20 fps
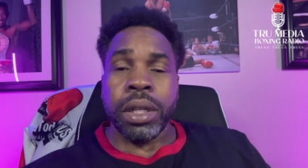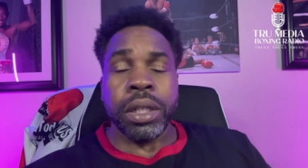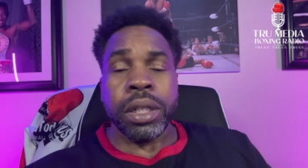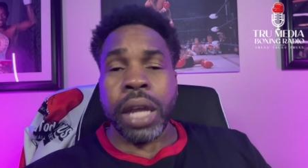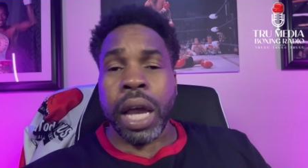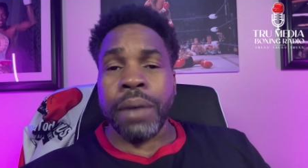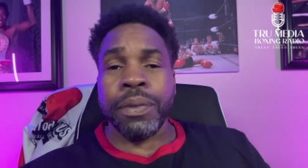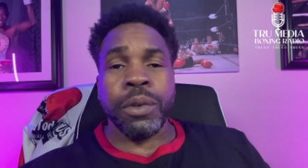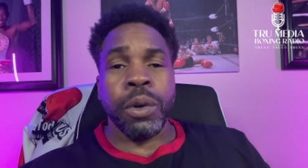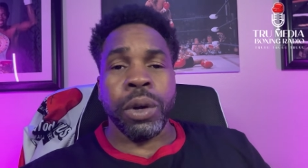
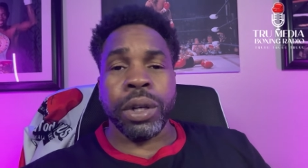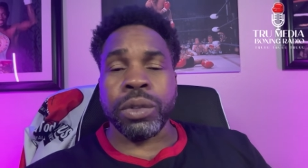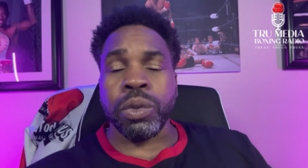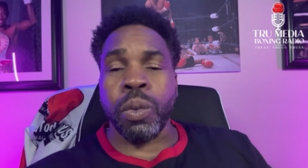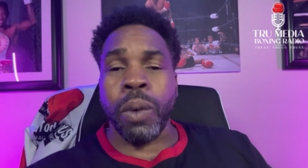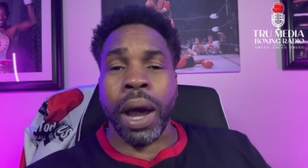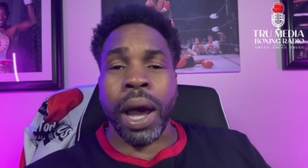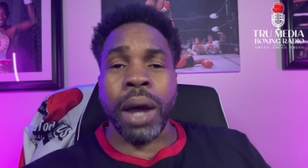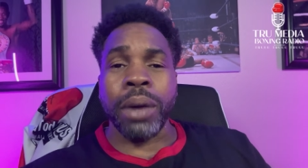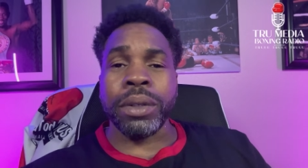Now, of course,
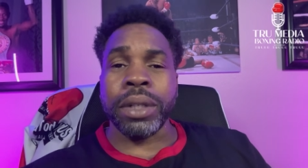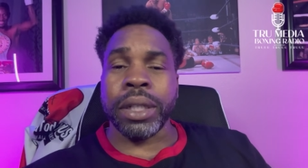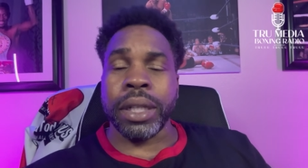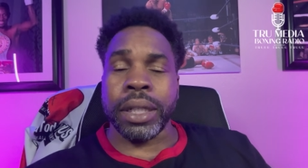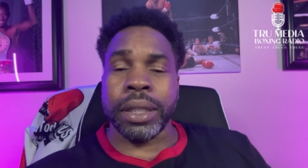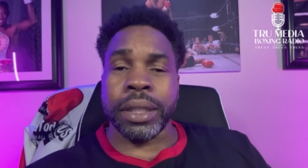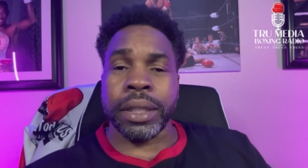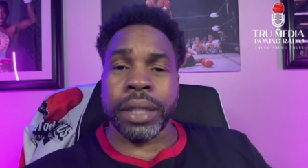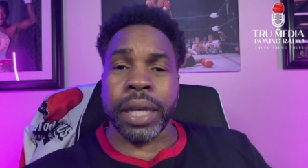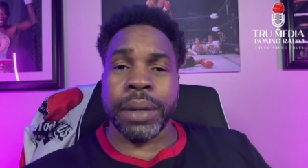Wilder
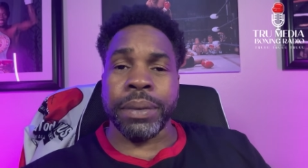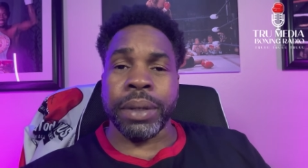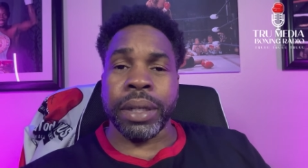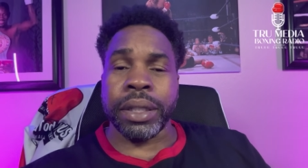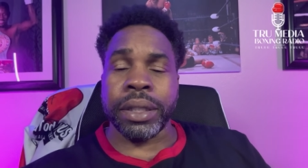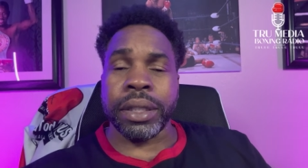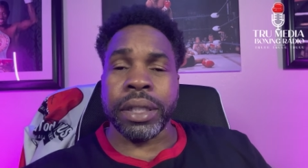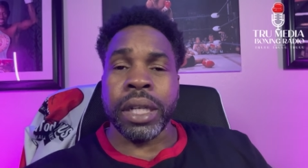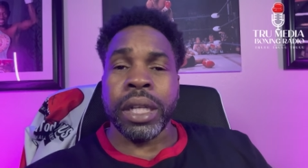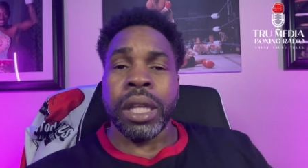didn't say
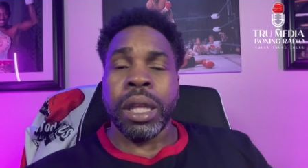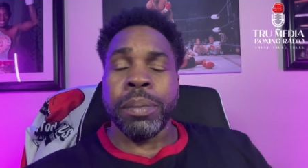this,